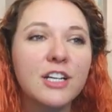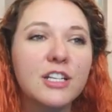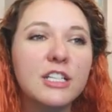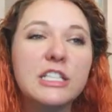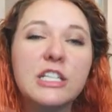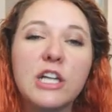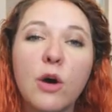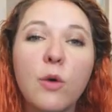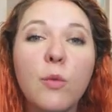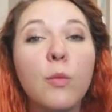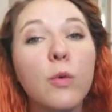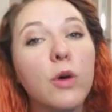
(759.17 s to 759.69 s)

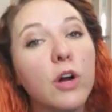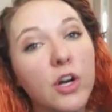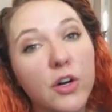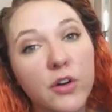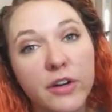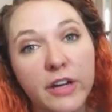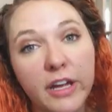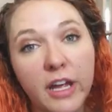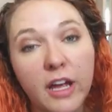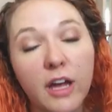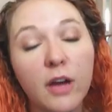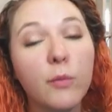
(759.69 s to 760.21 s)
Don't
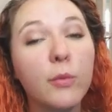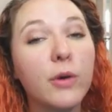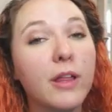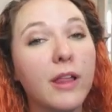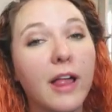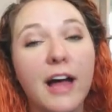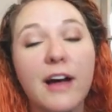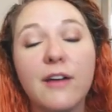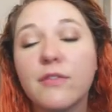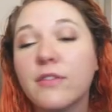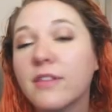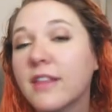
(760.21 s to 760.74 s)
worry, we'll
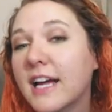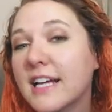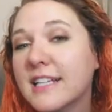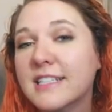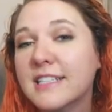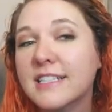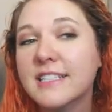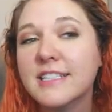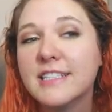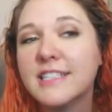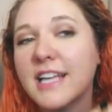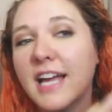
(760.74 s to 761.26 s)
have
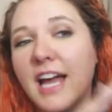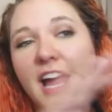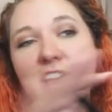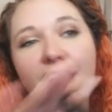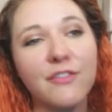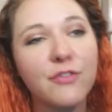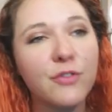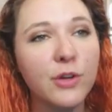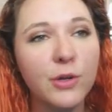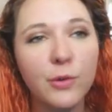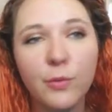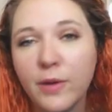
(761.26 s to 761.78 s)
lessons
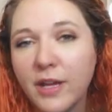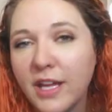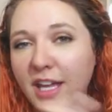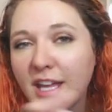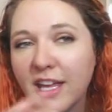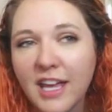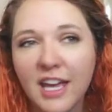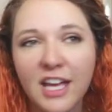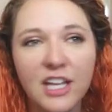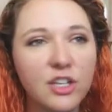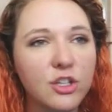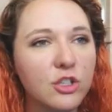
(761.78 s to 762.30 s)
every week,
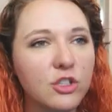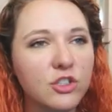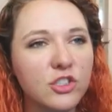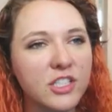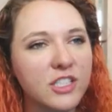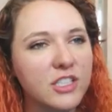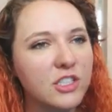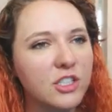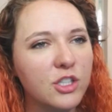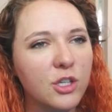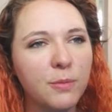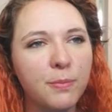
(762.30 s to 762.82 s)
and
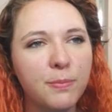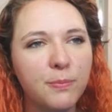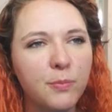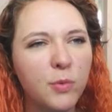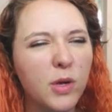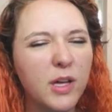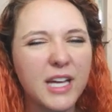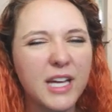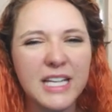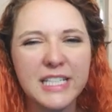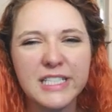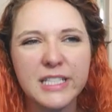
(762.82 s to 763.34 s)
we'll
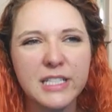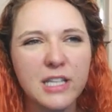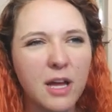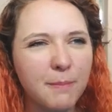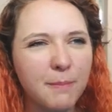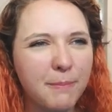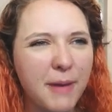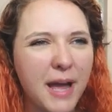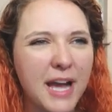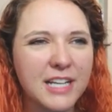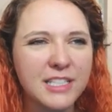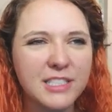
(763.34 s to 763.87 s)
get to
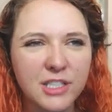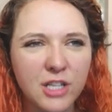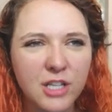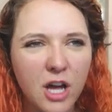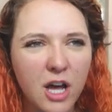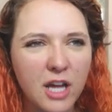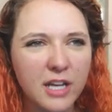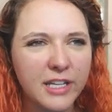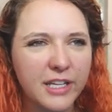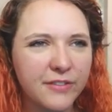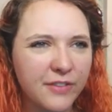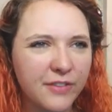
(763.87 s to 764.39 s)
back to
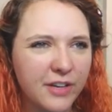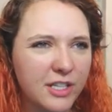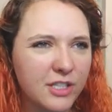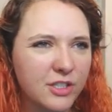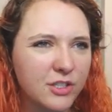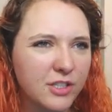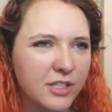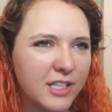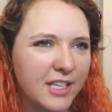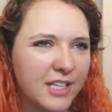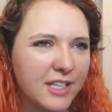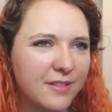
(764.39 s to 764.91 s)
Nani
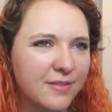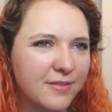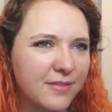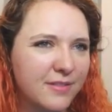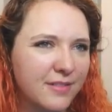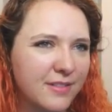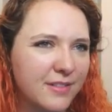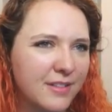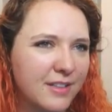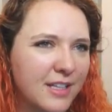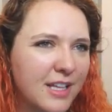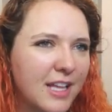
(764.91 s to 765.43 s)
eventually.
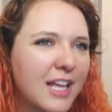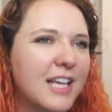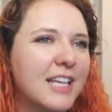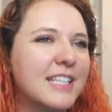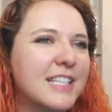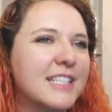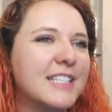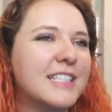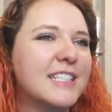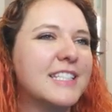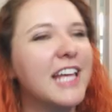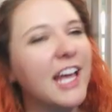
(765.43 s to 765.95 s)

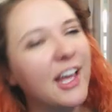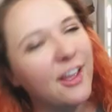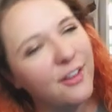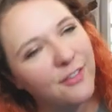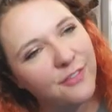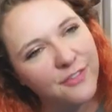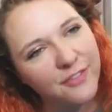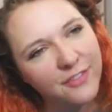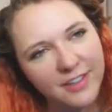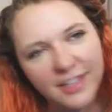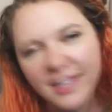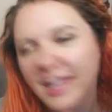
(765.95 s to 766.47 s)

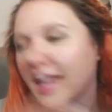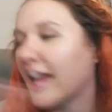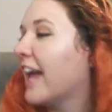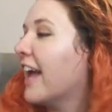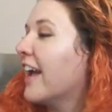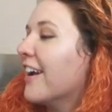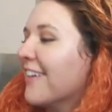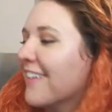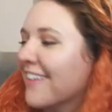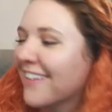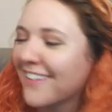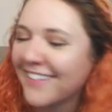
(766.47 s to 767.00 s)

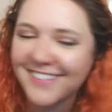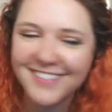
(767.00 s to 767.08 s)
Self-care.